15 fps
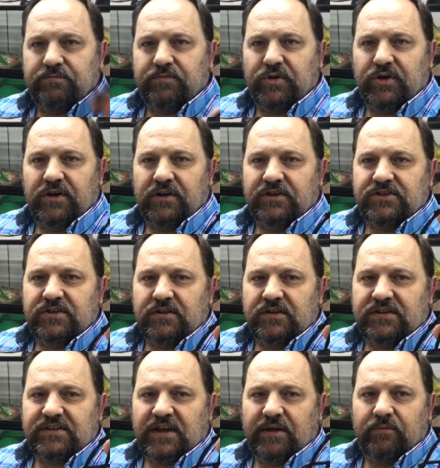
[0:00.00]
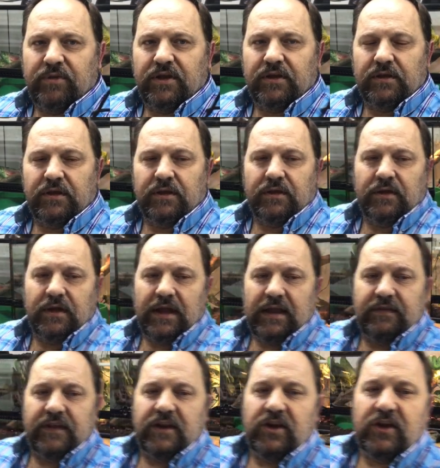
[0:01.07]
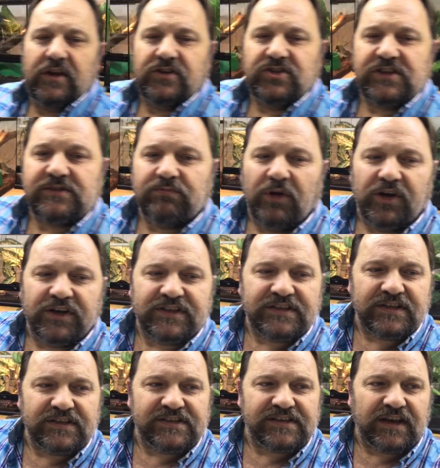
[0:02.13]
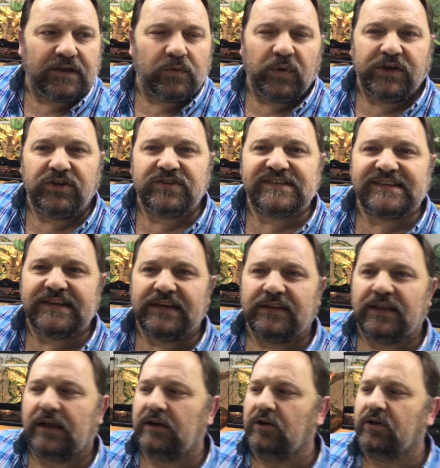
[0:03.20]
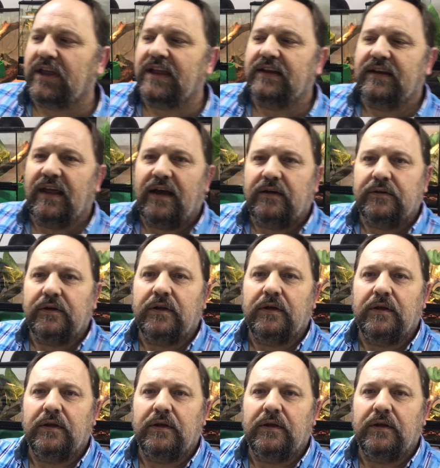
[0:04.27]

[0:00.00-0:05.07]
put it into the tub, and then you can just monitor the snake. When you see they're looking down,